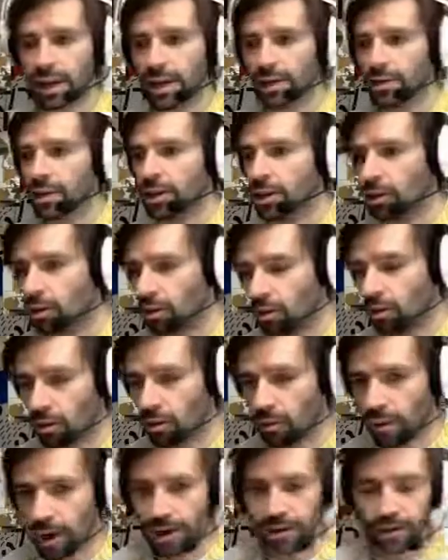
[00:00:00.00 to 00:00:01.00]
player that you're
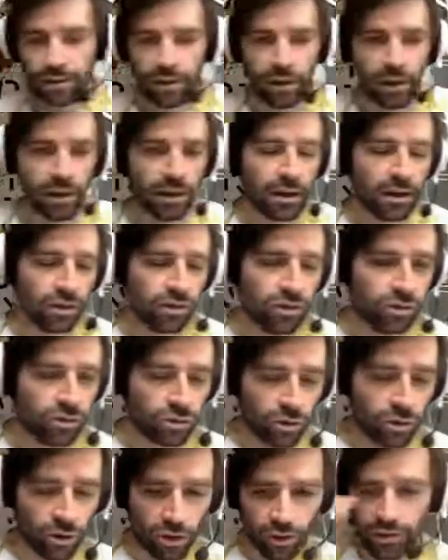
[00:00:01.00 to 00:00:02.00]
always
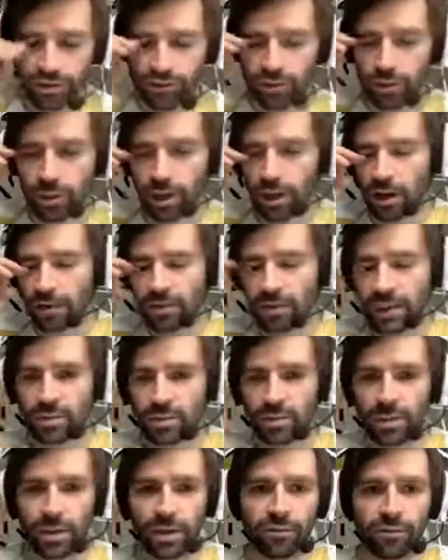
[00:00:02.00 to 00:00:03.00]
sure is doing
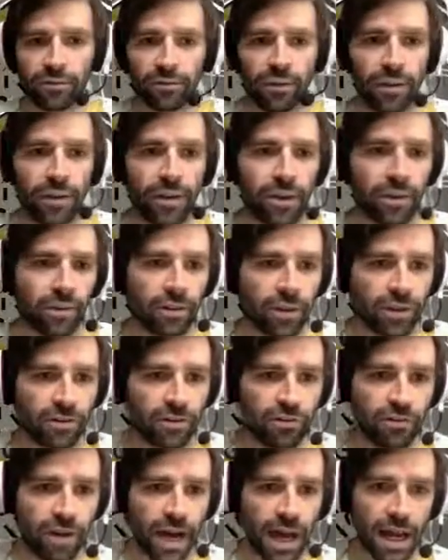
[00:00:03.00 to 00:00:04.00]
offense whenever they're on the
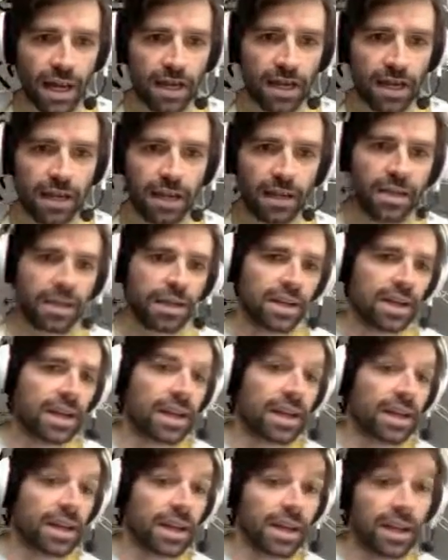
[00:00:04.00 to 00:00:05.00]
track?
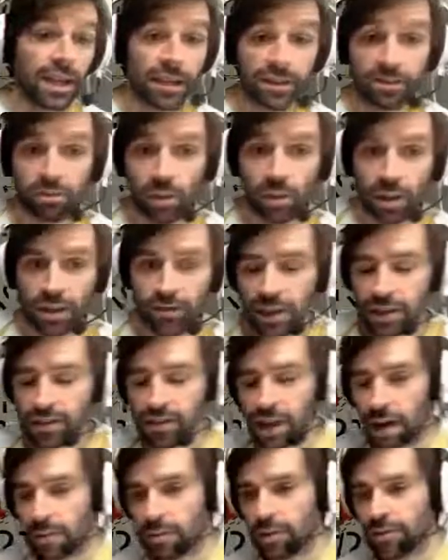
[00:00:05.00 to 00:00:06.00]
Is one of their
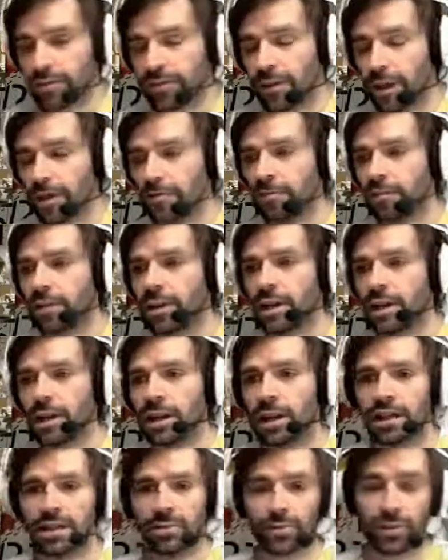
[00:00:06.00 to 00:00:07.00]
jammers
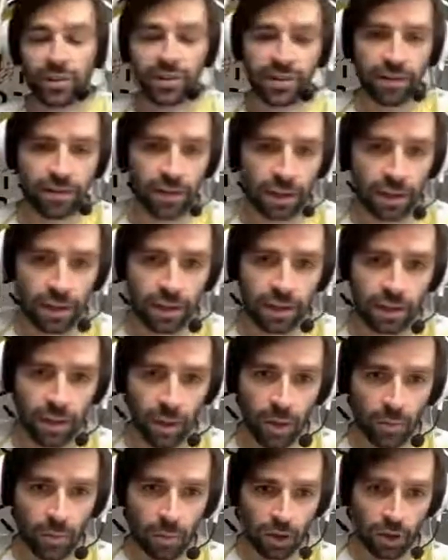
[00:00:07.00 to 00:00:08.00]
favoring a specific
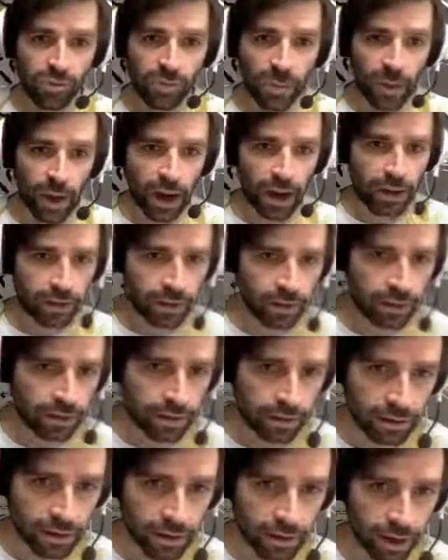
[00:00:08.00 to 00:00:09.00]
approach
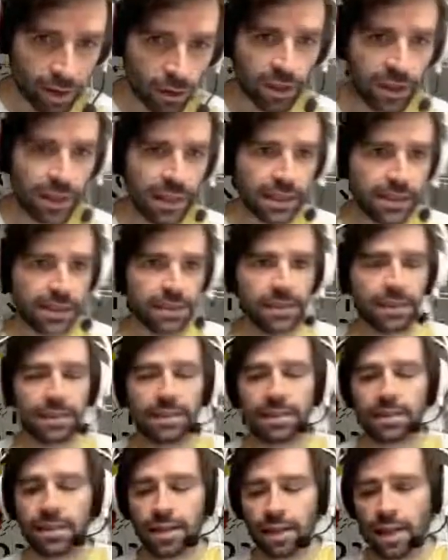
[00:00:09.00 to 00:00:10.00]
path? You know, all of these
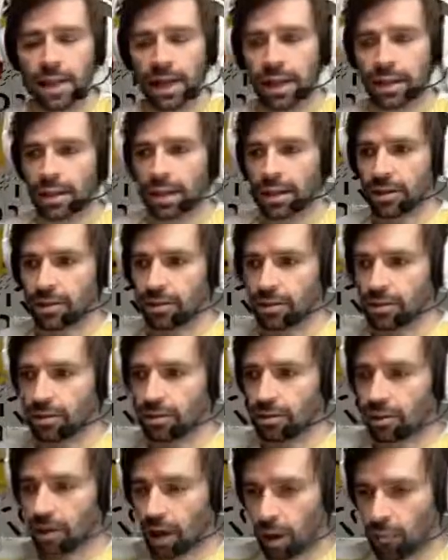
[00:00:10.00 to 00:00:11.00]
things are like
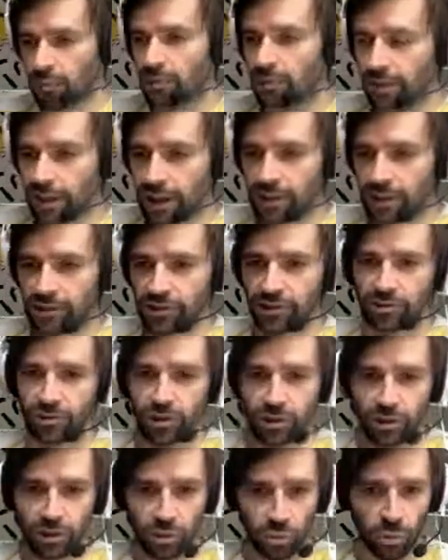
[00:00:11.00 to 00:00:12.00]
observations
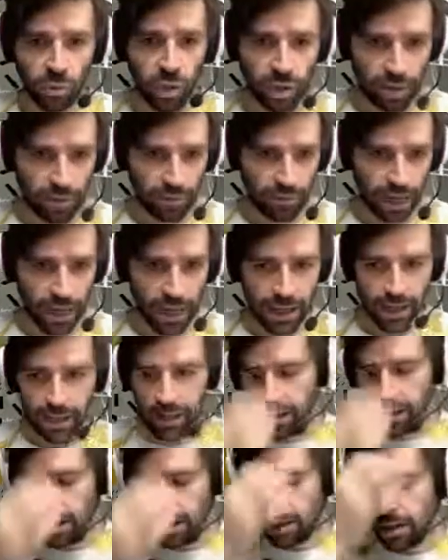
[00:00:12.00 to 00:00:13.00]
that you want to
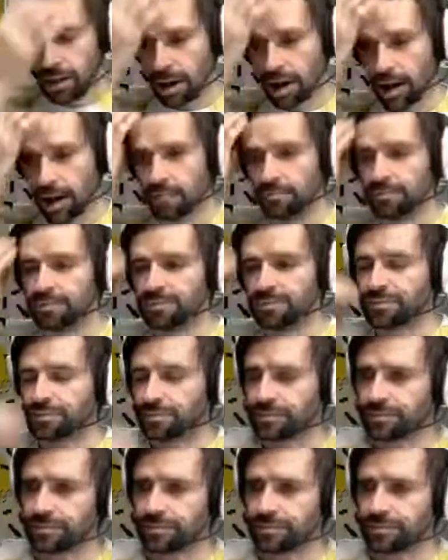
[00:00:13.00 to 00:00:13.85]
make. And